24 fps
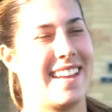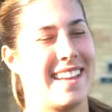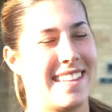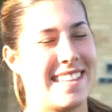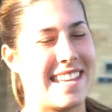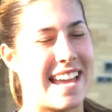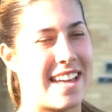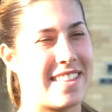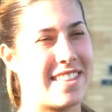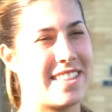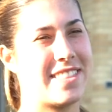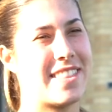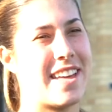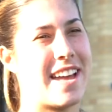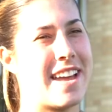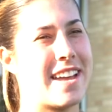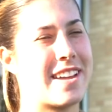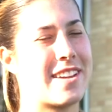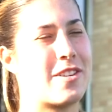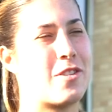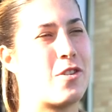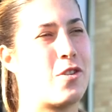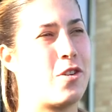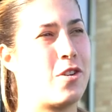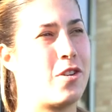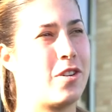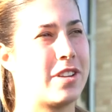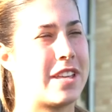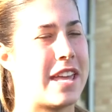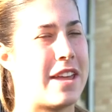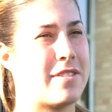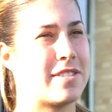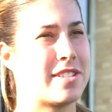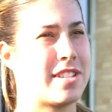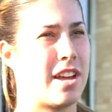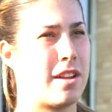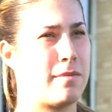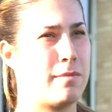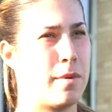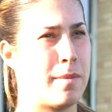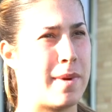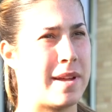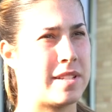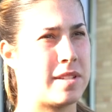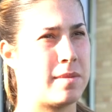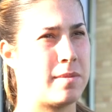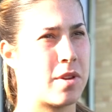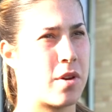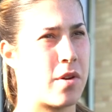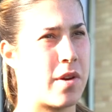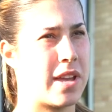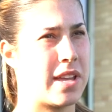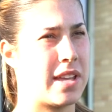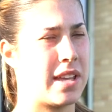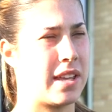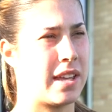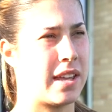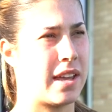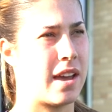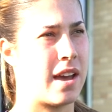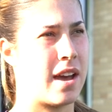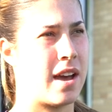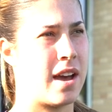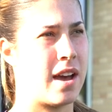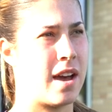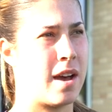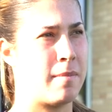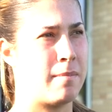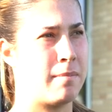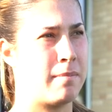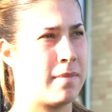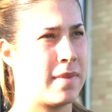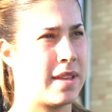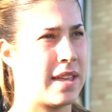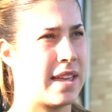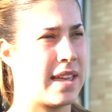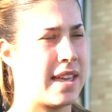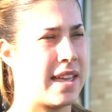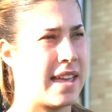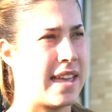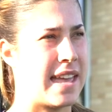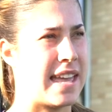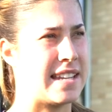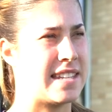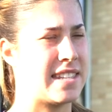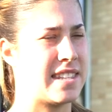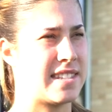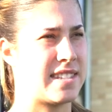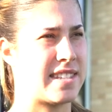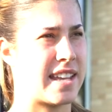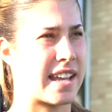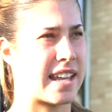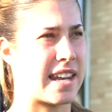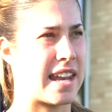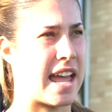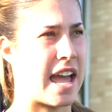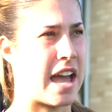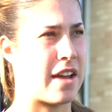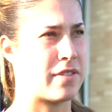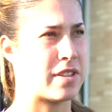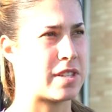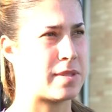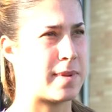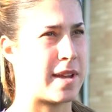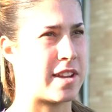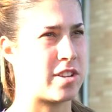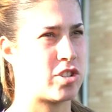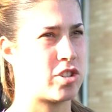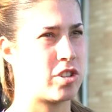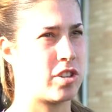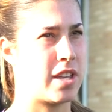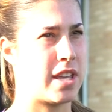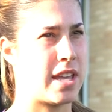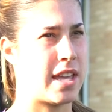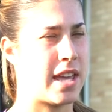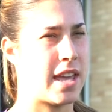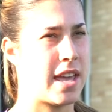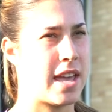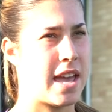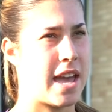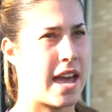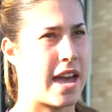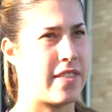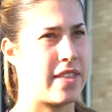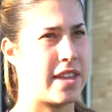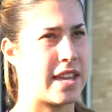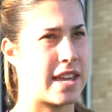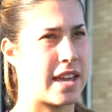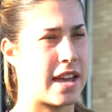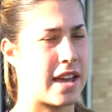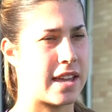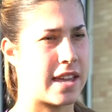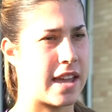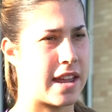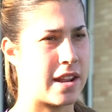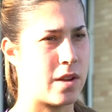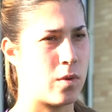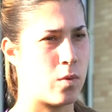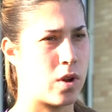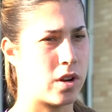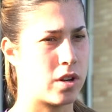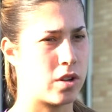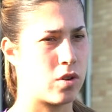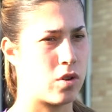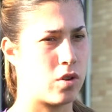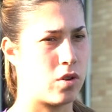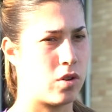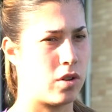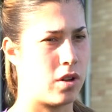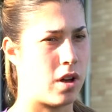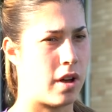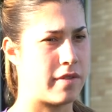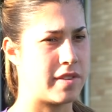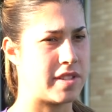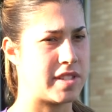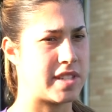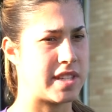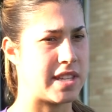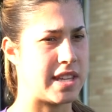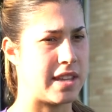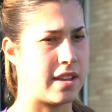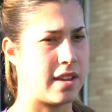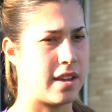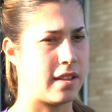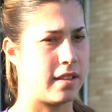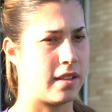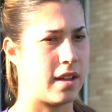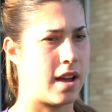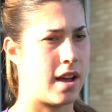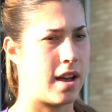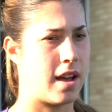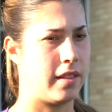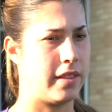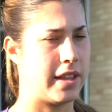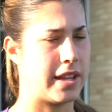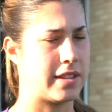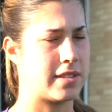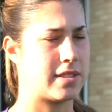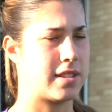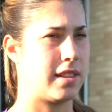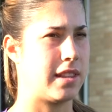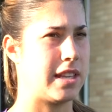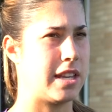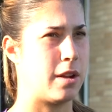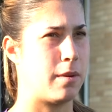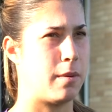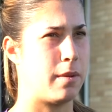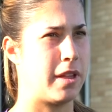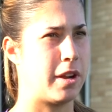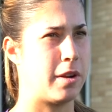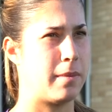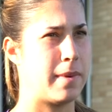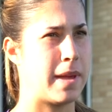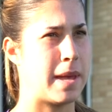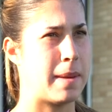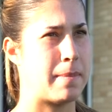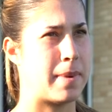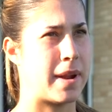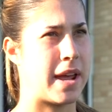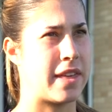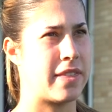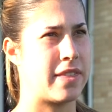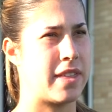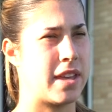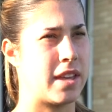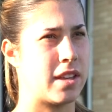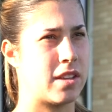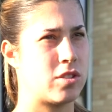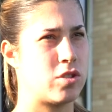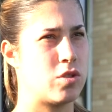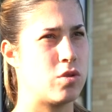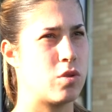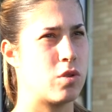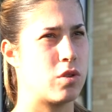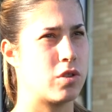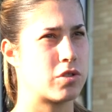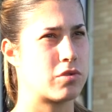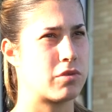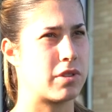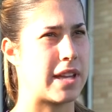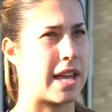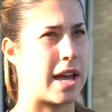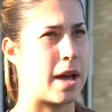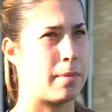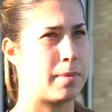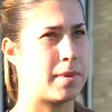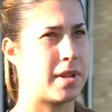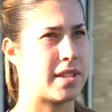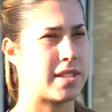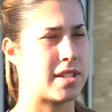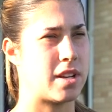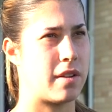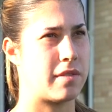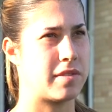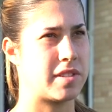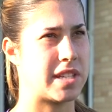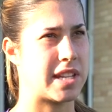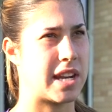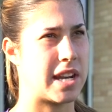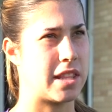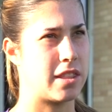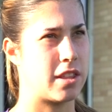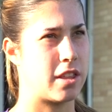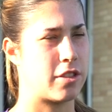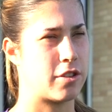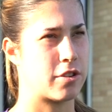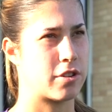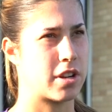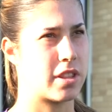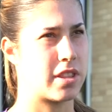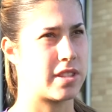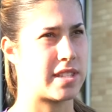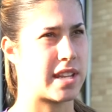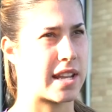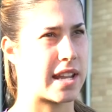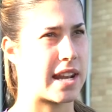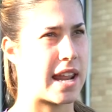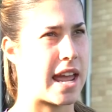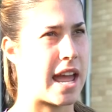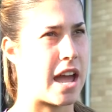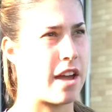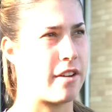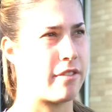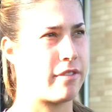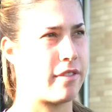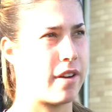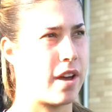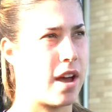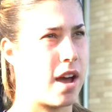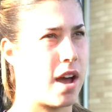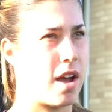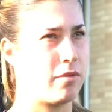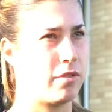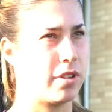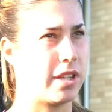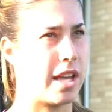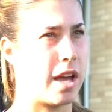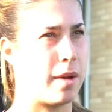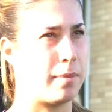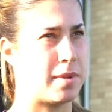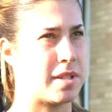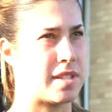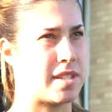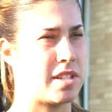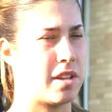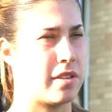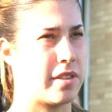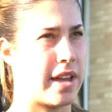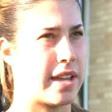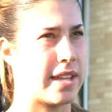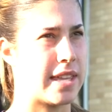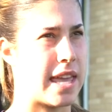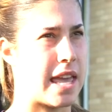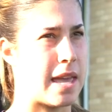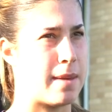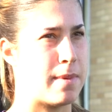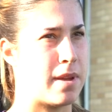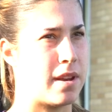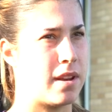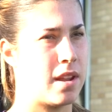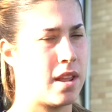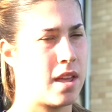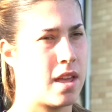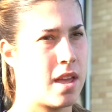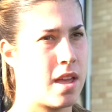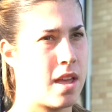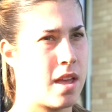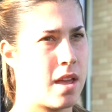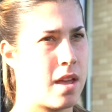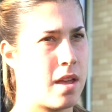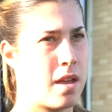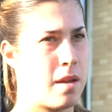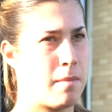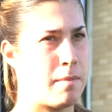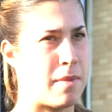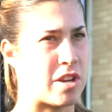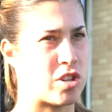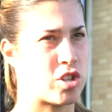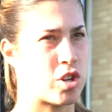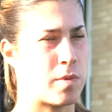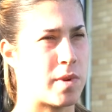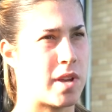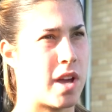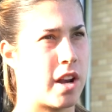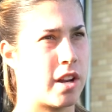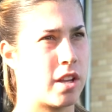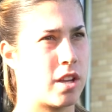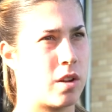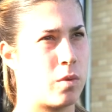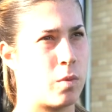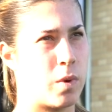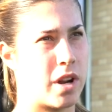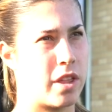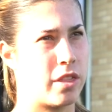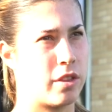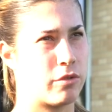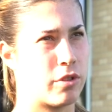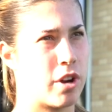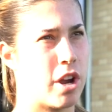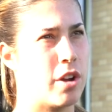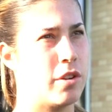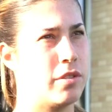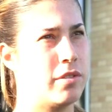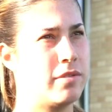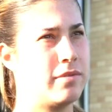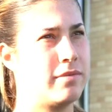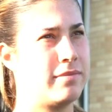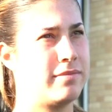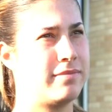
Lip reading: Yeah, I think that goal gave us a lot of momentum going into the second half, especially. I think getting one goal obviously lengthens the lead a little bit, but I think 2 goals really helped us, and obviously getting the third of the second half really helped us seal that game and make sure we got a good win on the road.